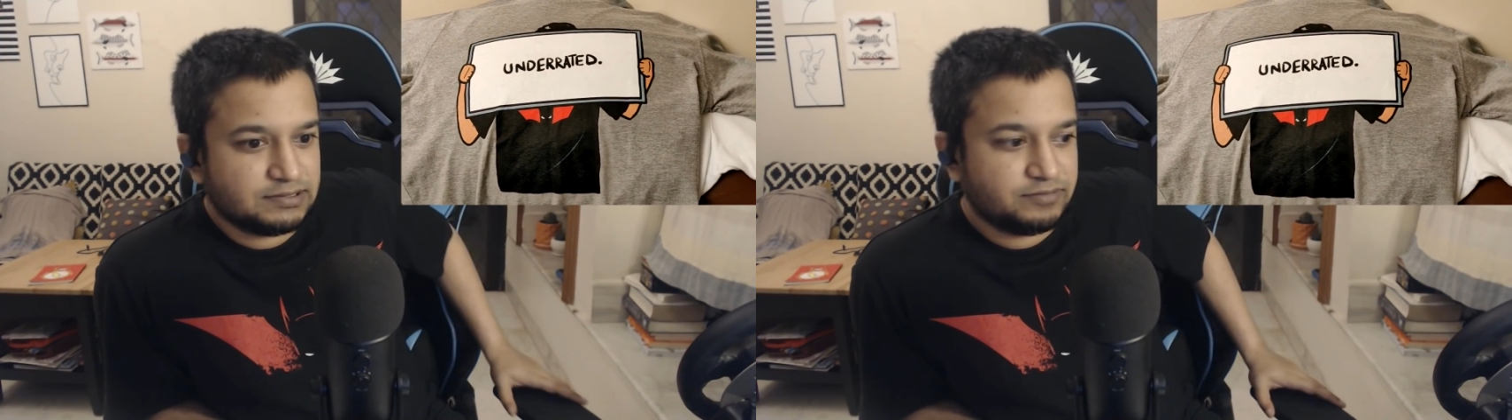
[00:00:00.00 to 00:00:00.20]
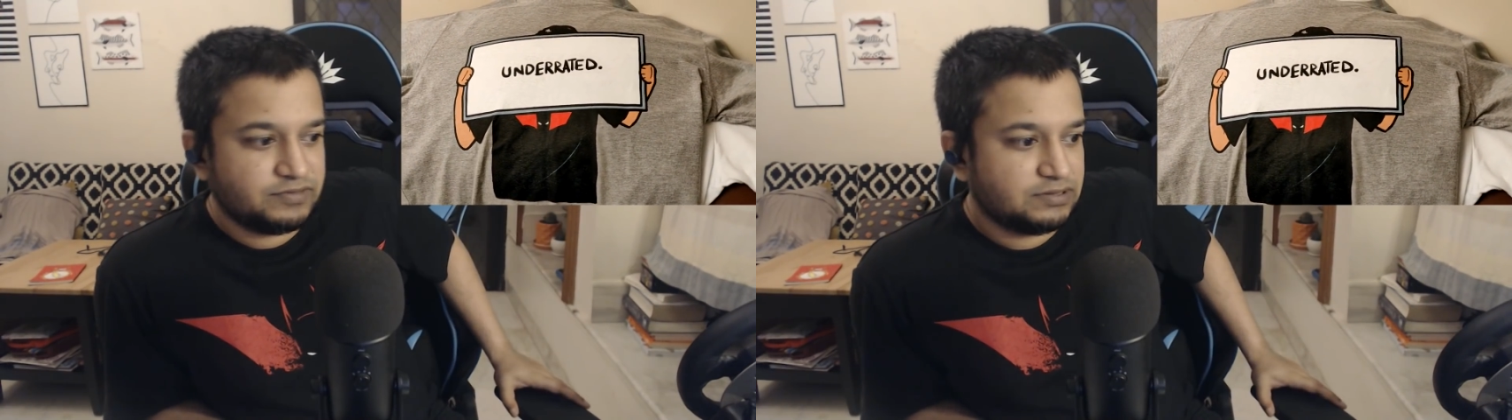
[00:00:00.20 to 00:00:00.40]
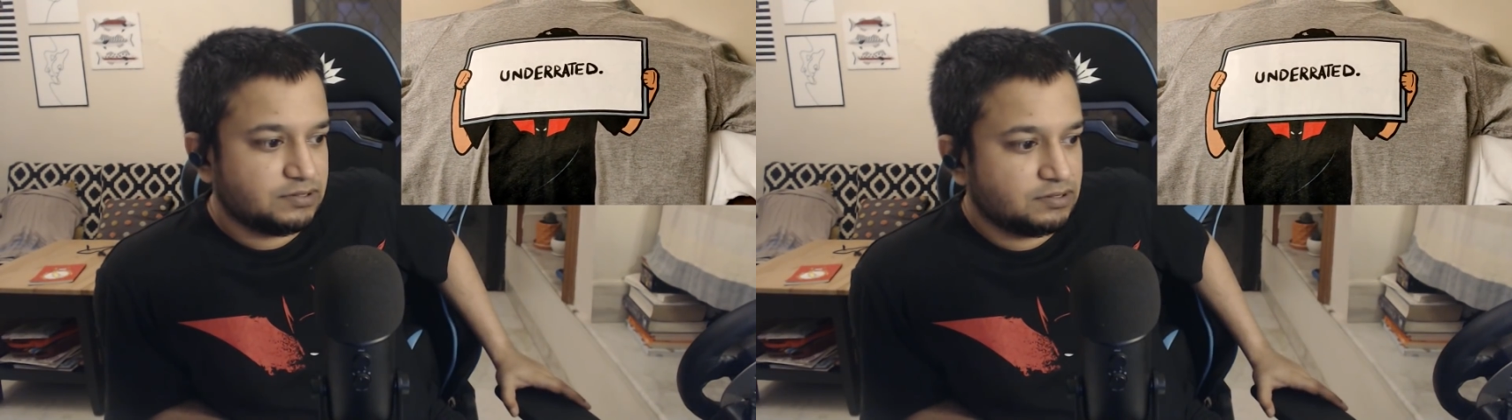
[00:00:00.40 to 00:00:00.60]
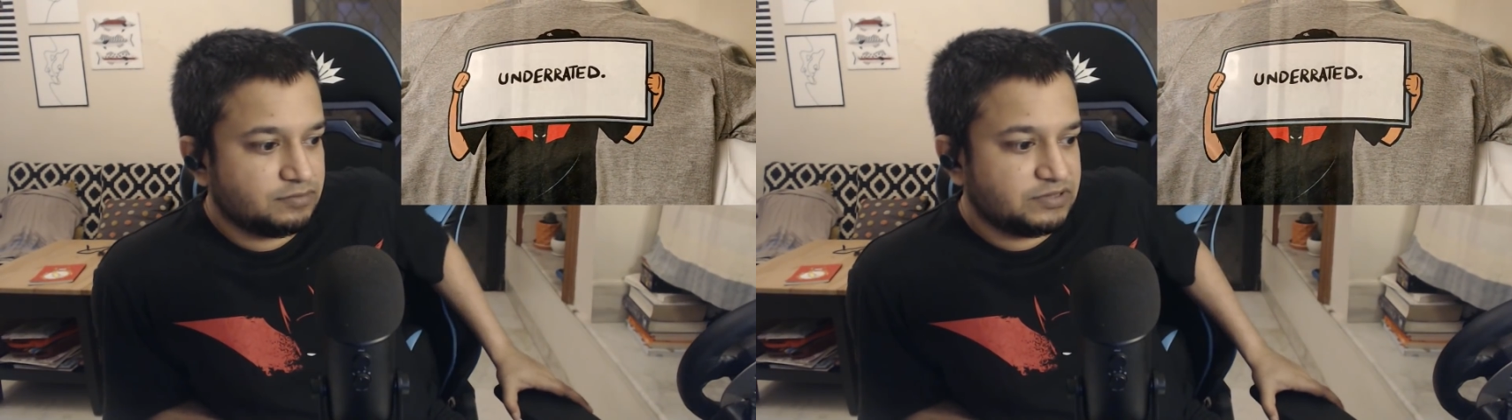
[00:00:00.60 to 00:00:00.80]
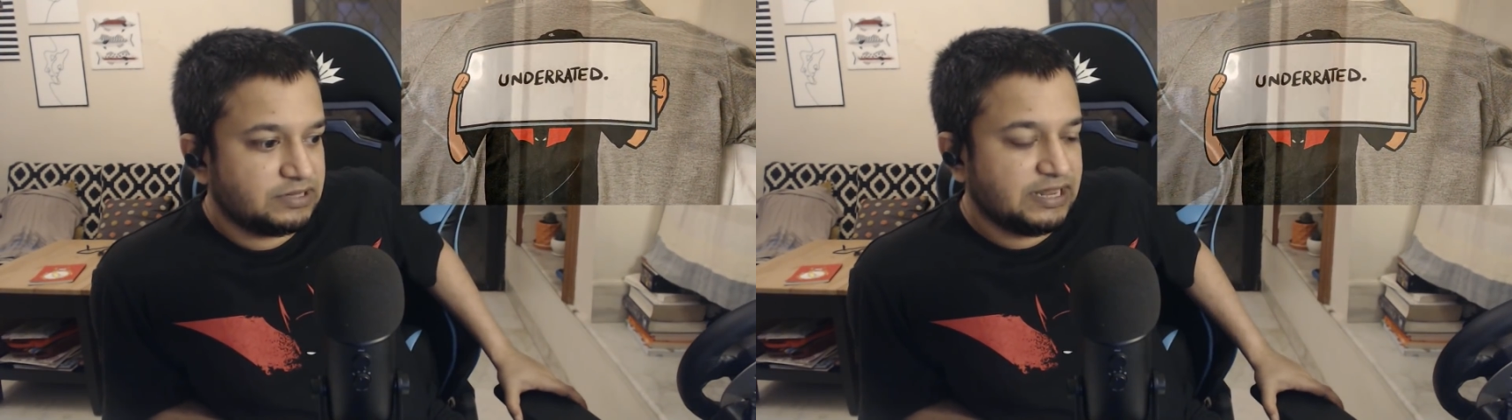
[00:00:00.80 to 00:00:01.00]

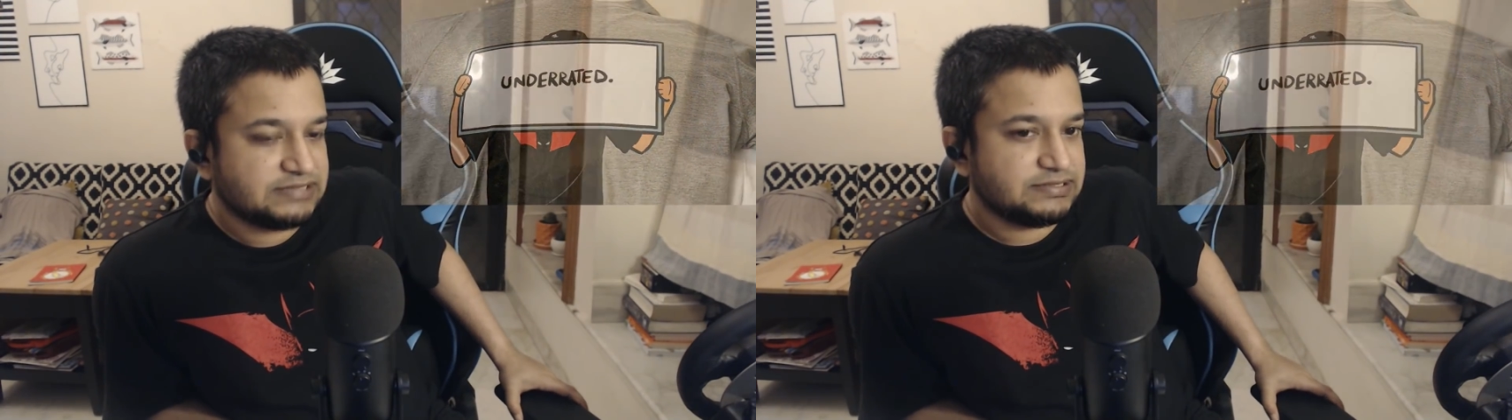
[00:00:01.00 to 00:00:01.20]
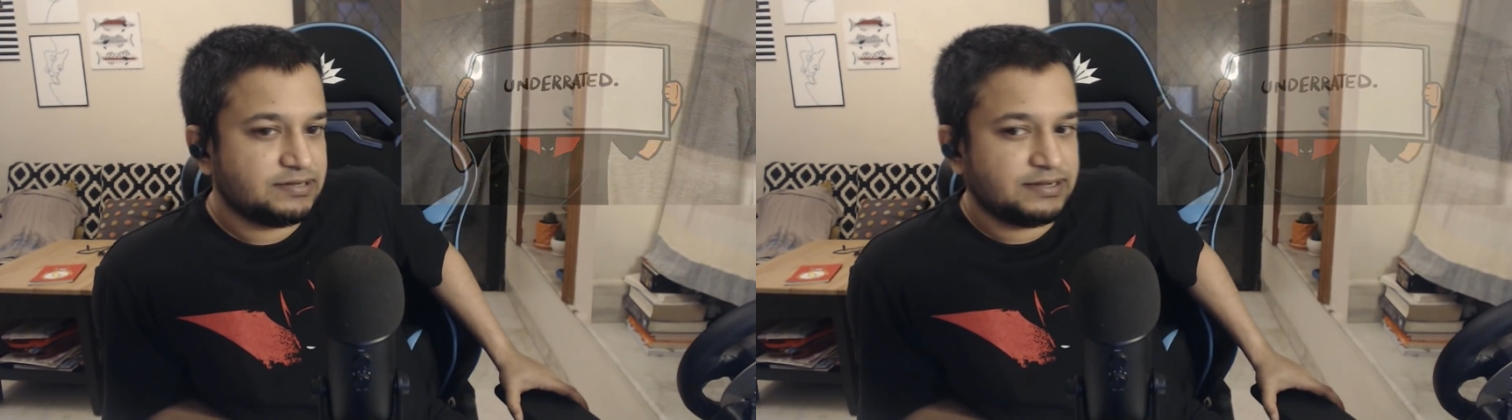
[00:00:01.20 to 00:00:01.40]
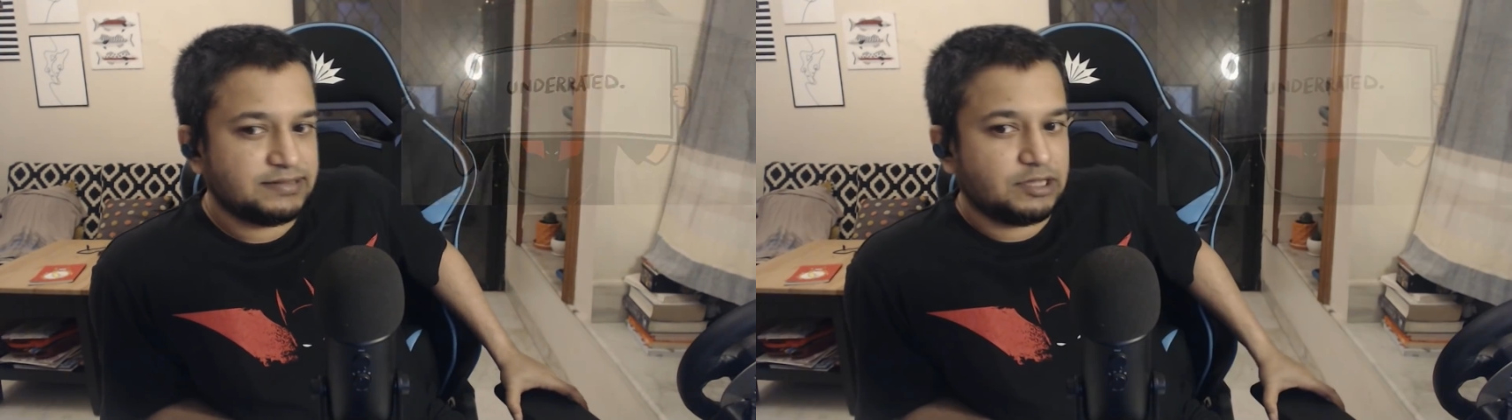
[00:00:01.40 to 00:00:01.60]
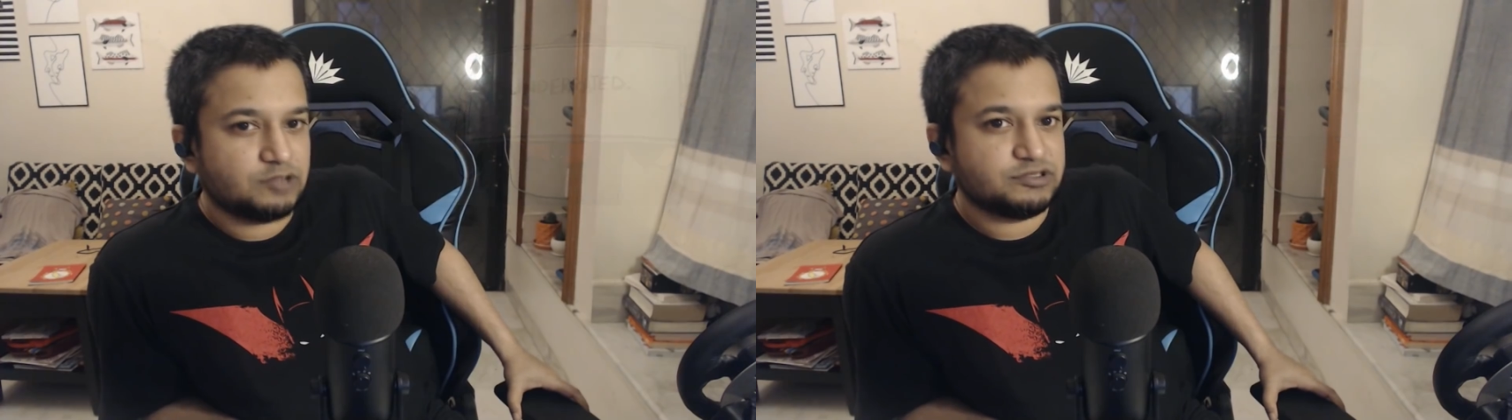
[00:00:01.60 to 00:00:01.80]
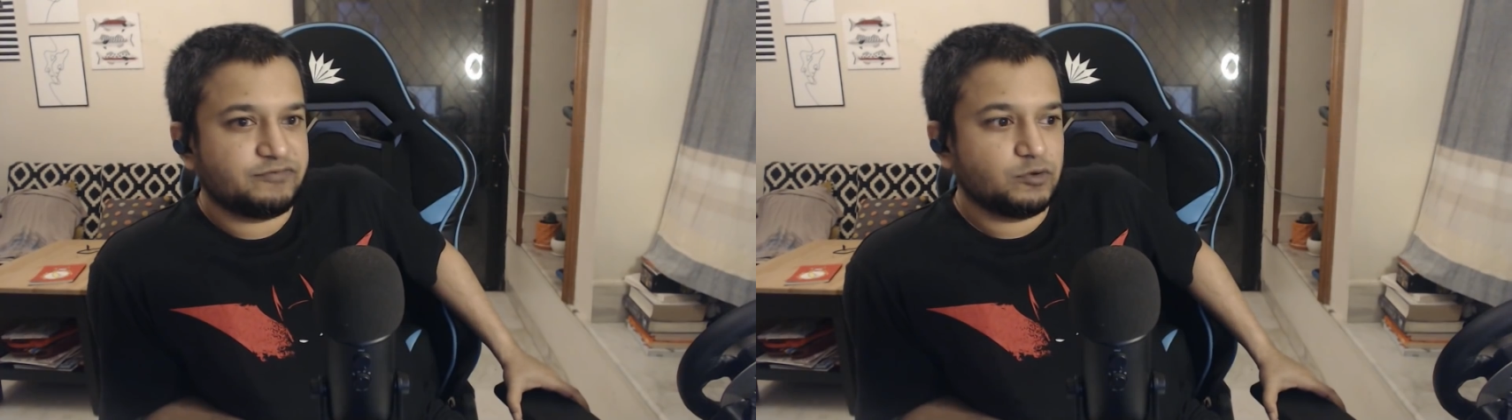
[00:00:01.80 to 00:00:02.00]
with less than 10,000